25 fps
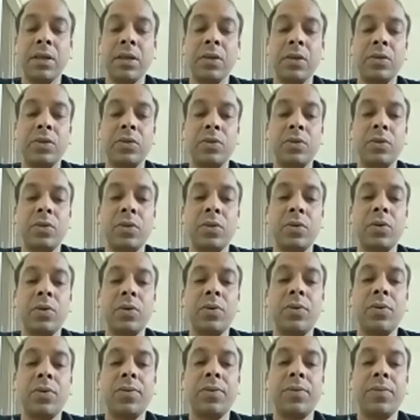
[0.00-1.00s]

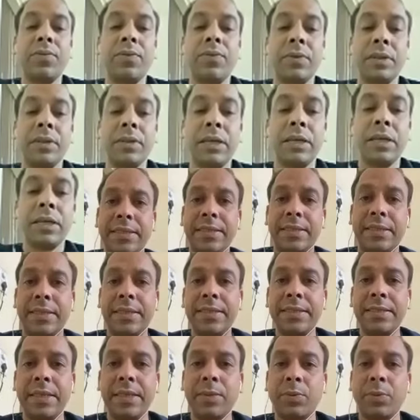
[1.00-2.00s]
So
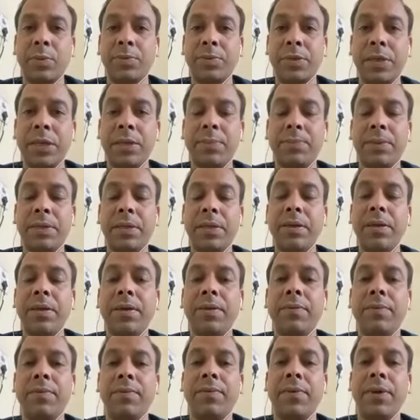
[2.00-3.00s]
this type of therapy,
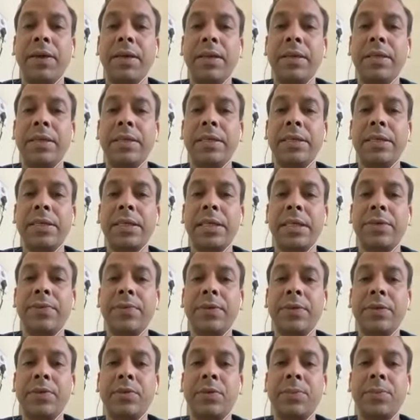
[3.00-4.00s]
when it is
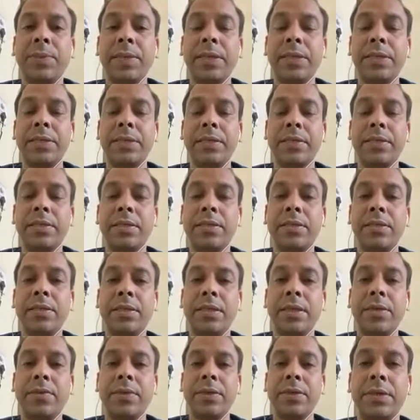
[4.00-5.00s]
given to the
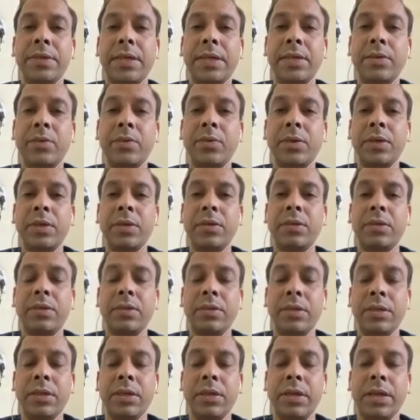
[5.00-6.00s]
patients, they try to
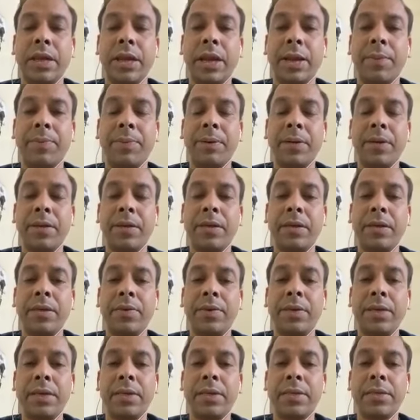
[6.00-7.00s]
kill the rapidly
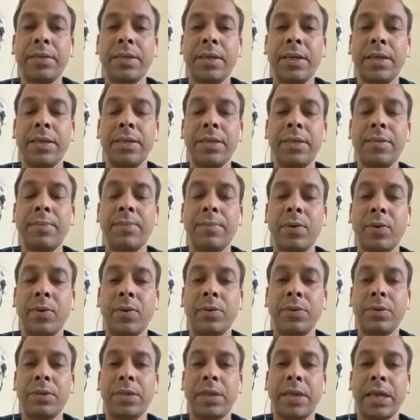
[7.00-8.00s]
dividing cells,
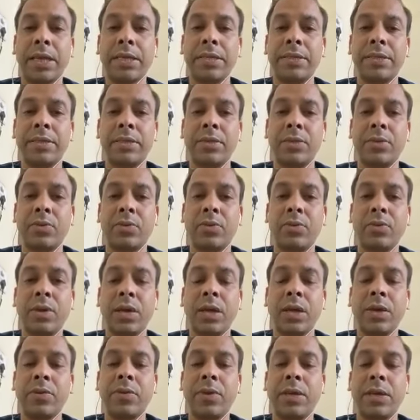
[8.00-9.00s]
because the cancer do
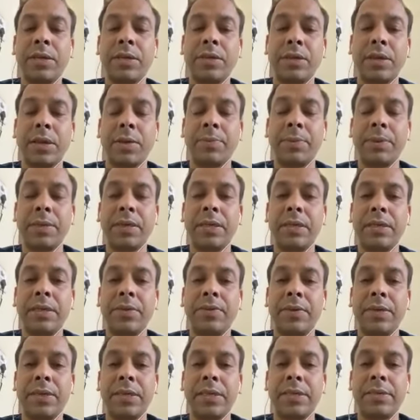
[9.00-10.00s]
have like rapidly
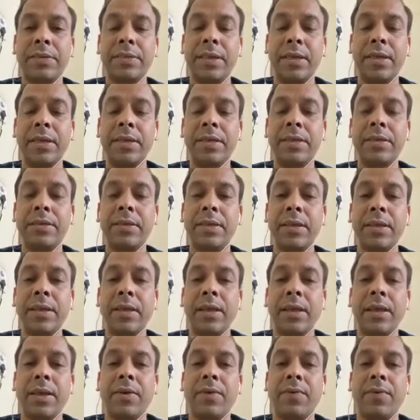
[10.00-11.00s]
dividing cells
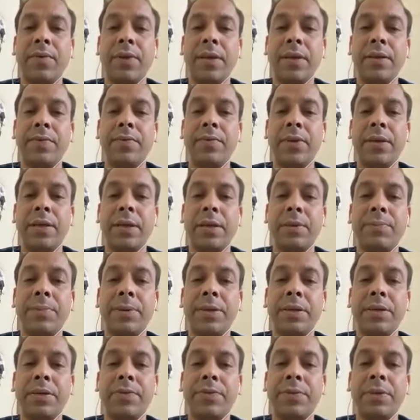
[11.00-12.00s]
when we
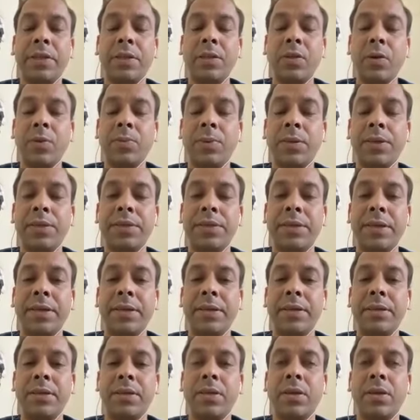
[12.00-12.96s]
compare it with the normal cells.